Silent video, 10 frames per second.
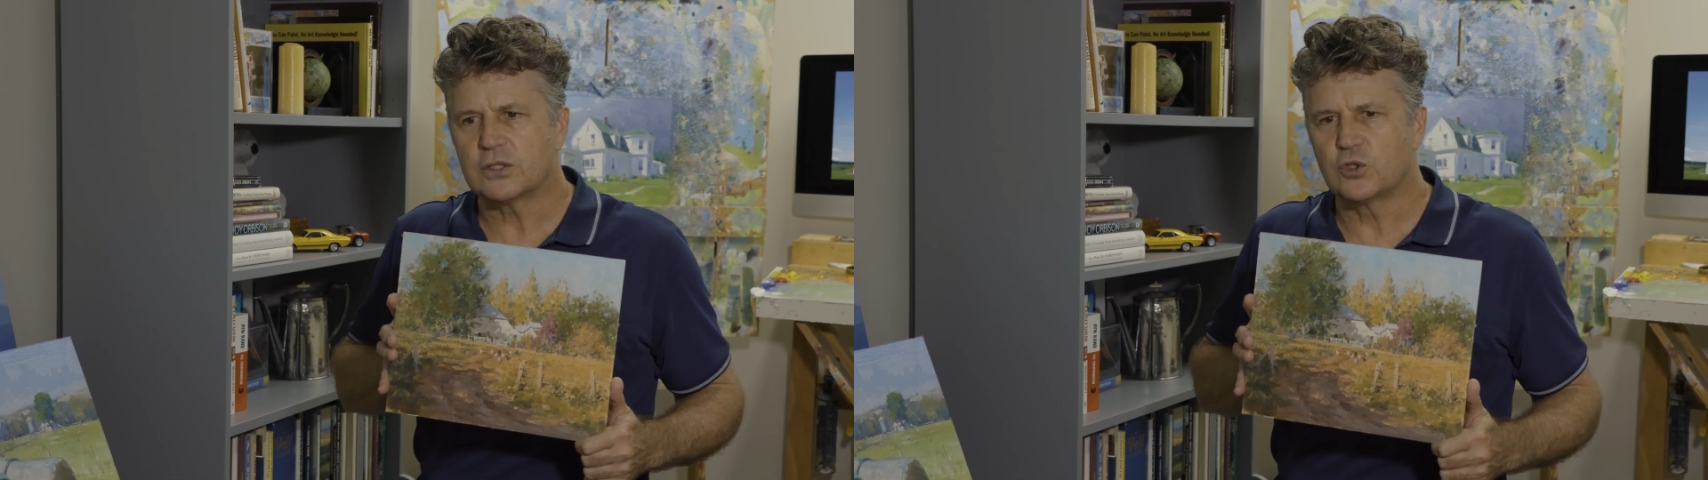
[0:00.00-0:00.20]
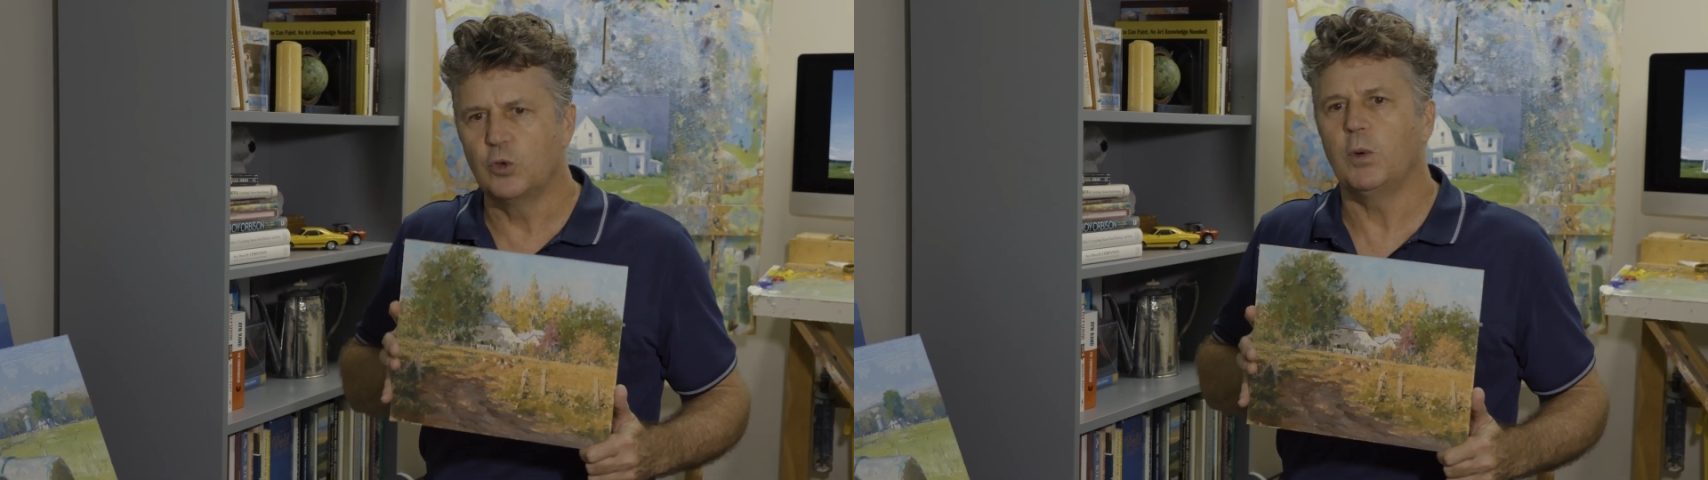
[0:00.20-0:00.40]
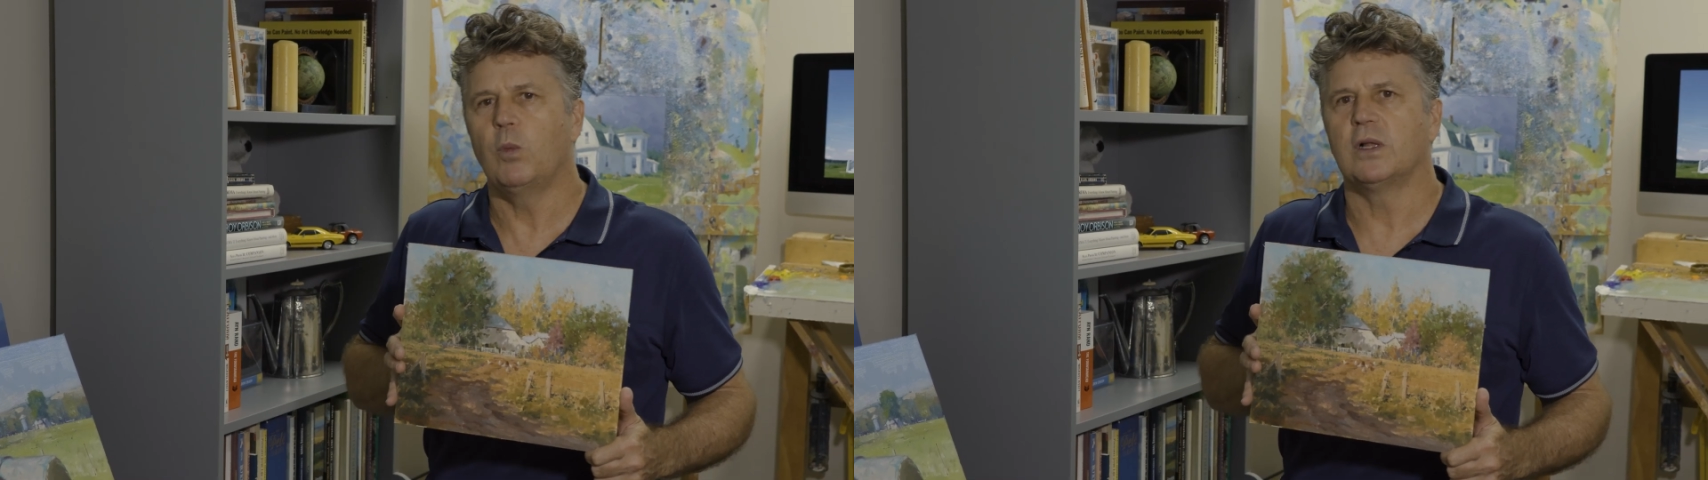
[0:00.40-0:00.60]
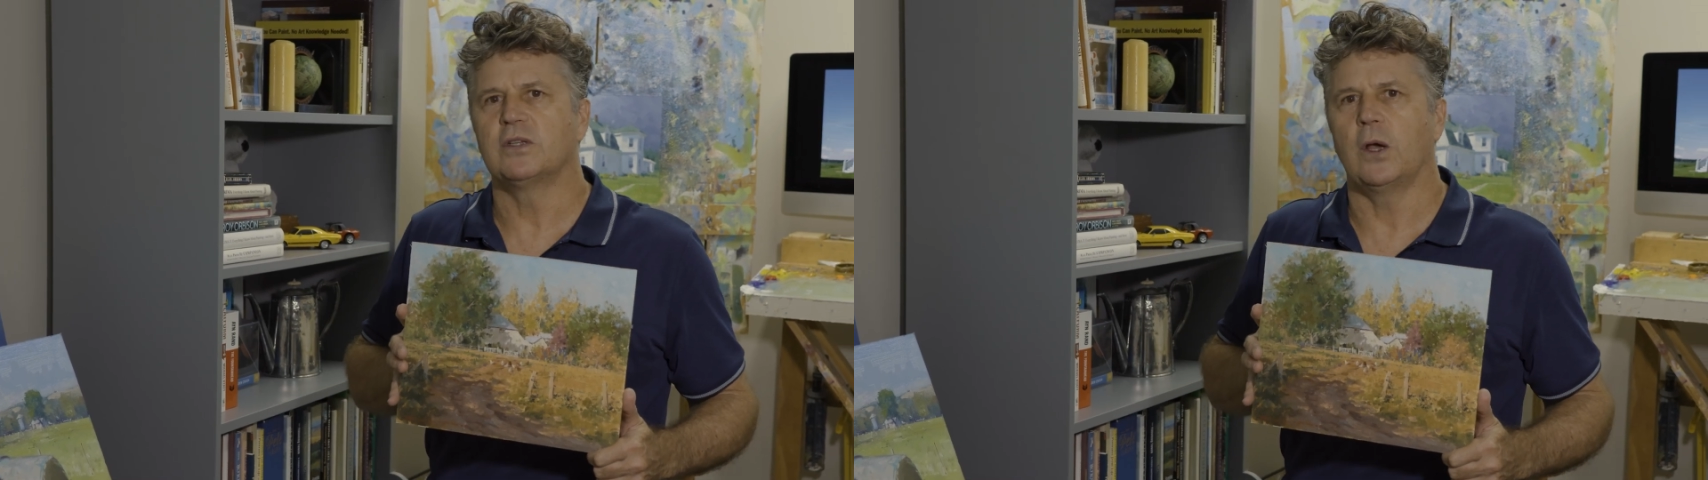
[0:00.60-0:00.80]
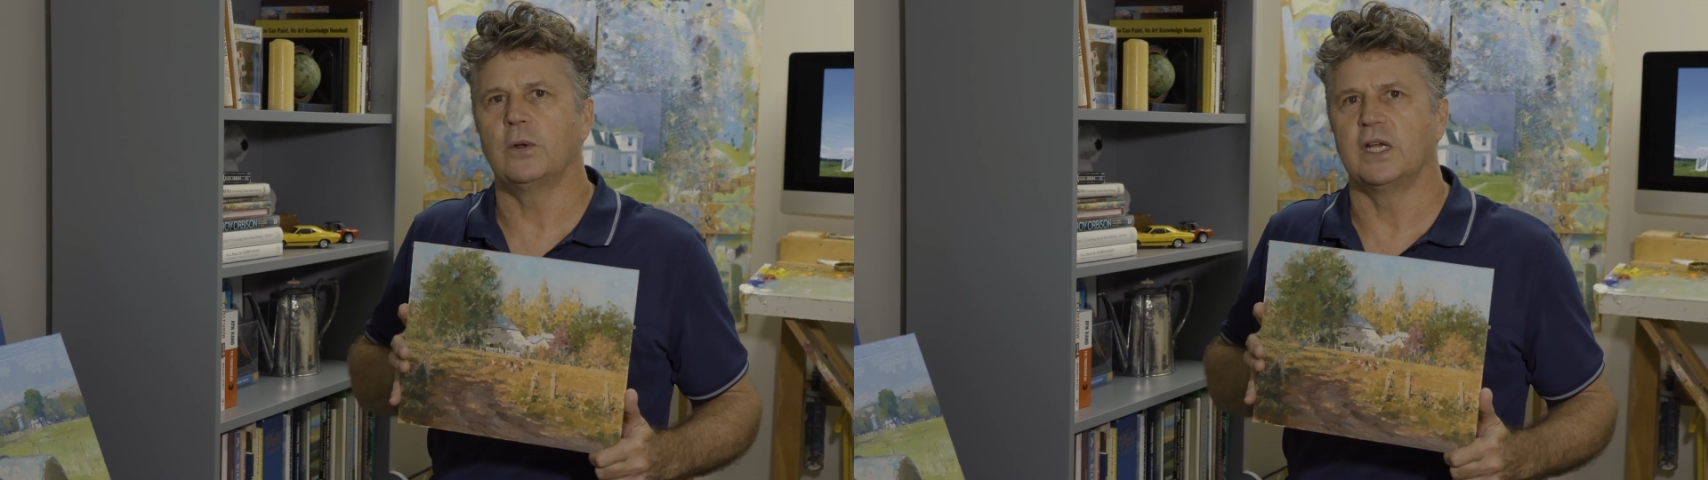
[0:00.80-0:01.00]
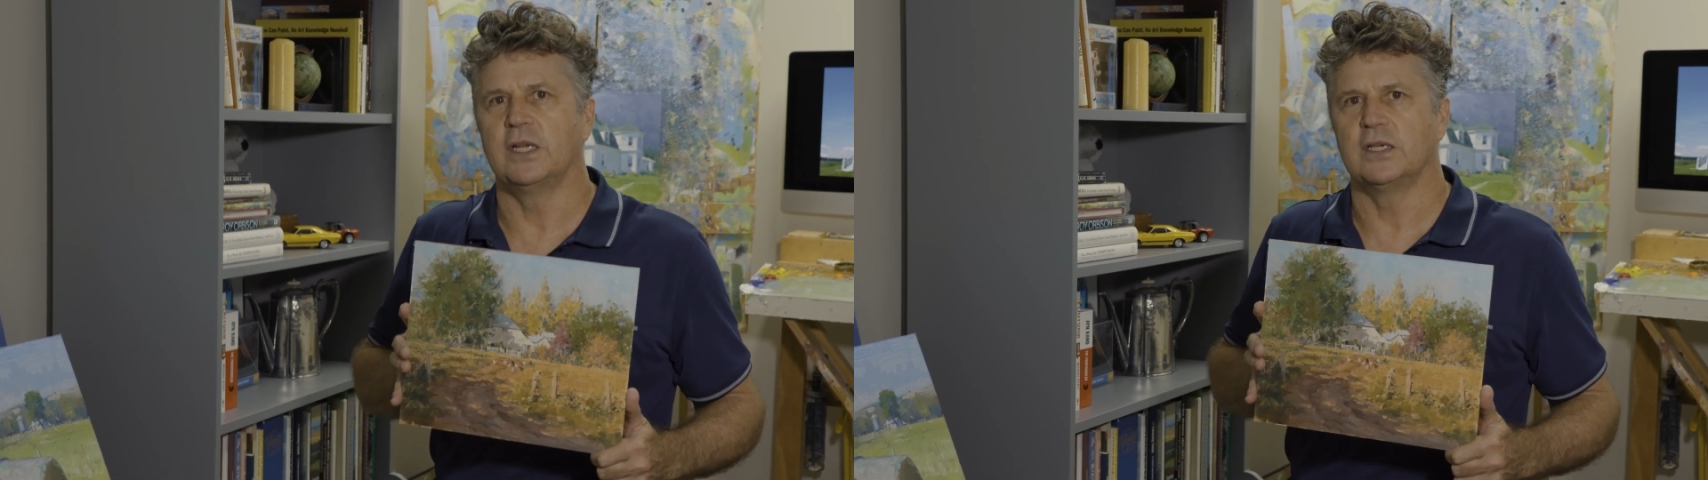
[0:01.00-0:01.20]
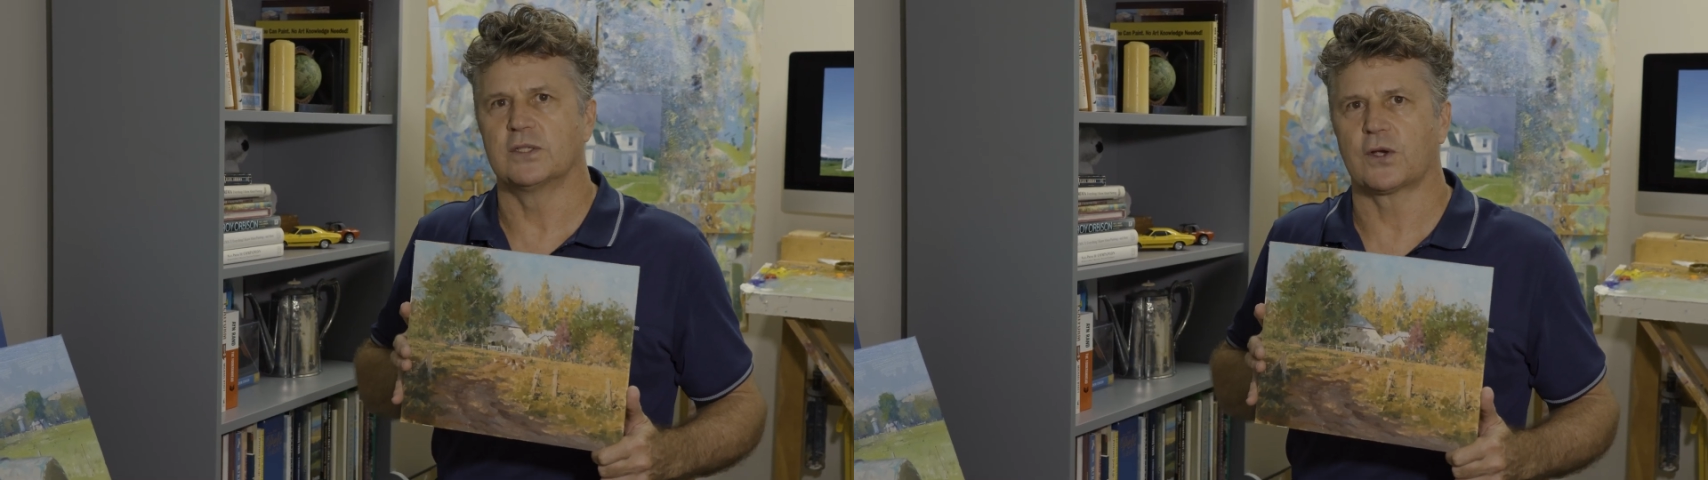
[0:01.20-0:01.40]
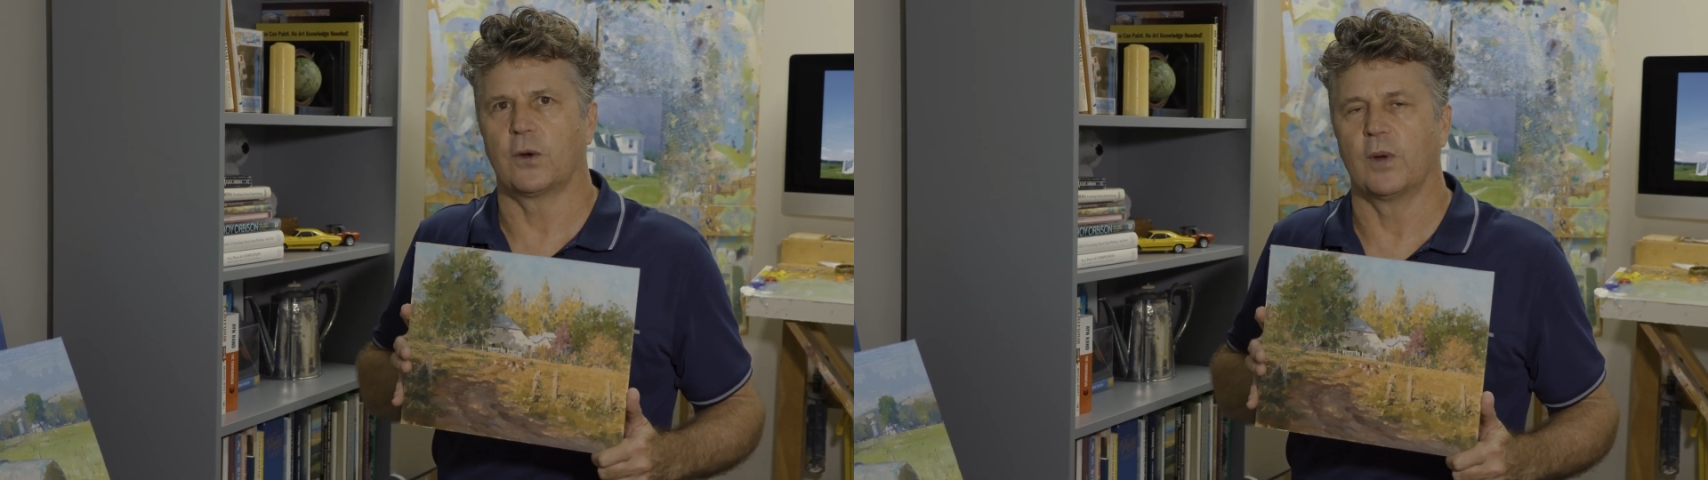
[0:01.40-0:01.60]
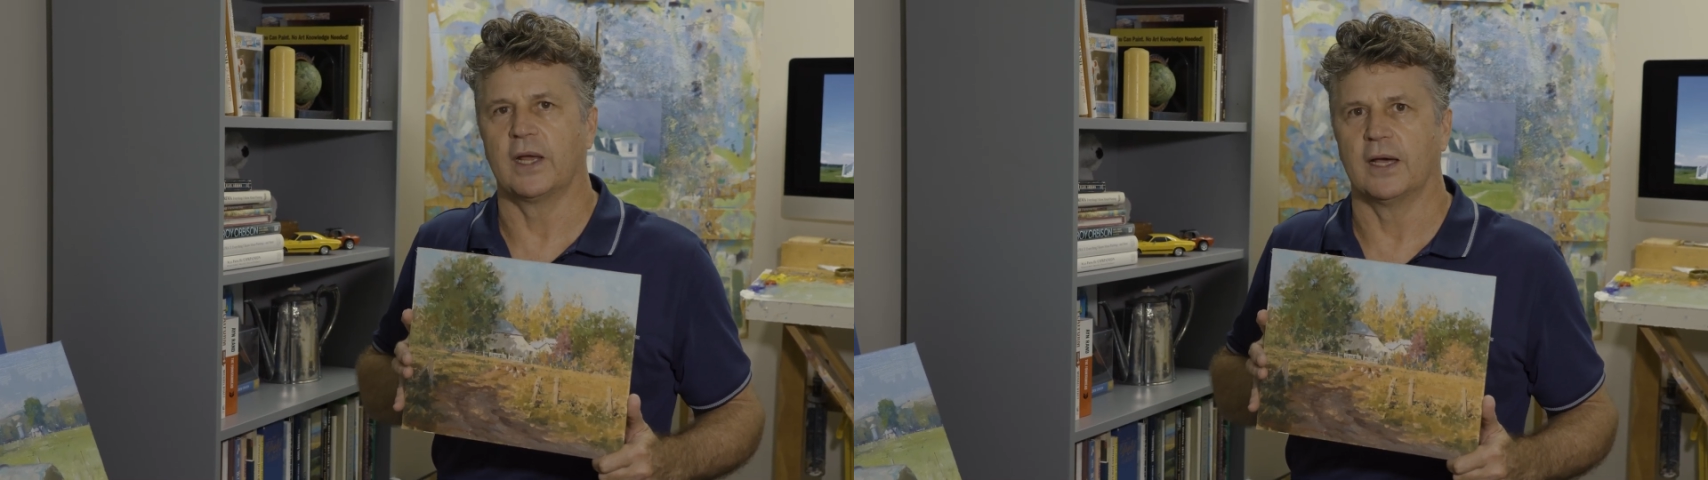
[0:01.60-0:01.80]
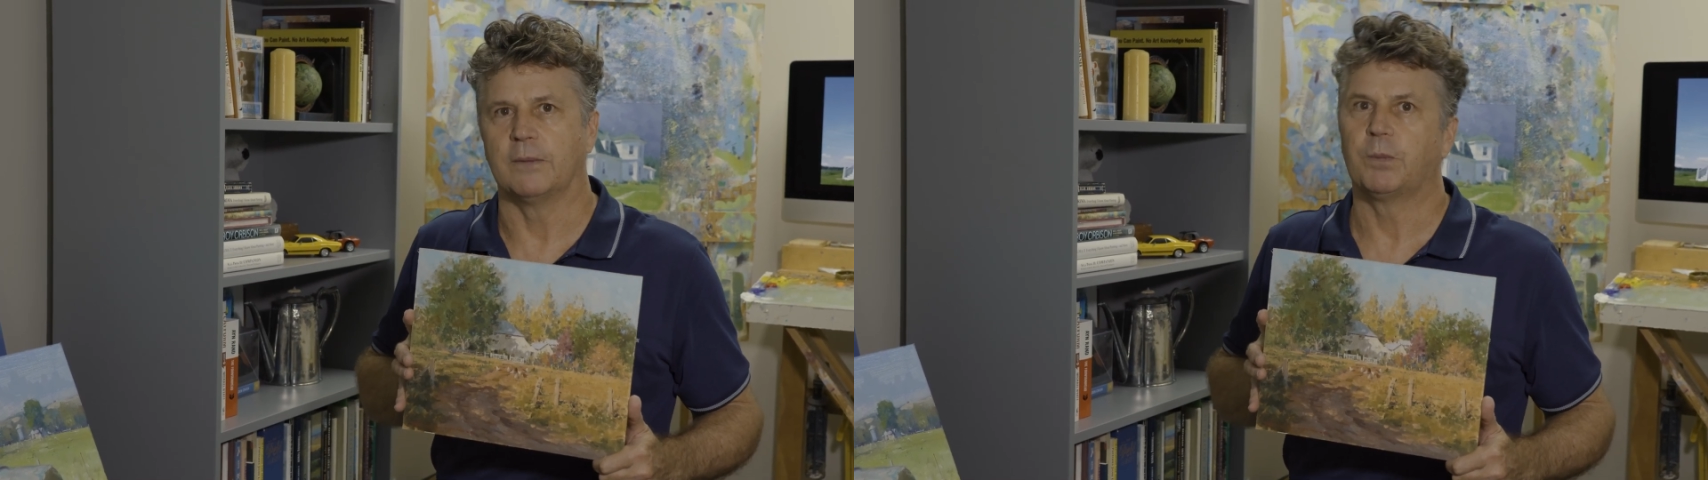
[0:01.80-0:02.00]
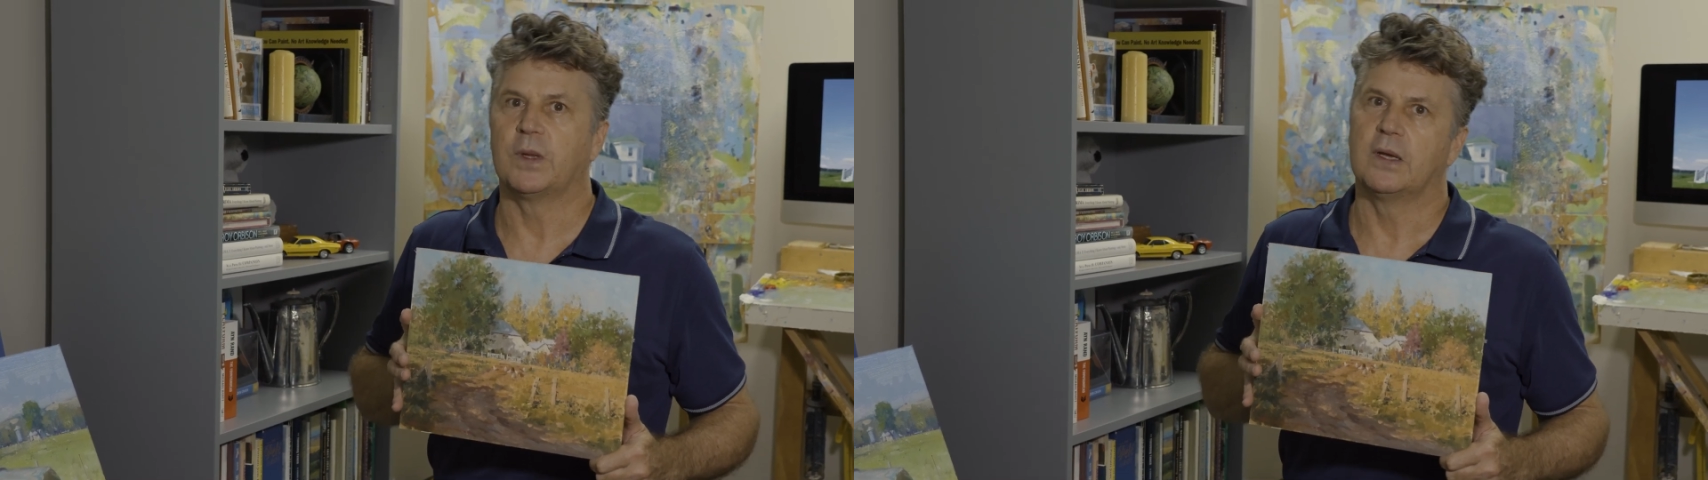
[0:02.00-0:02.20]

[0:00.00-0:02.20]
super well known in his career.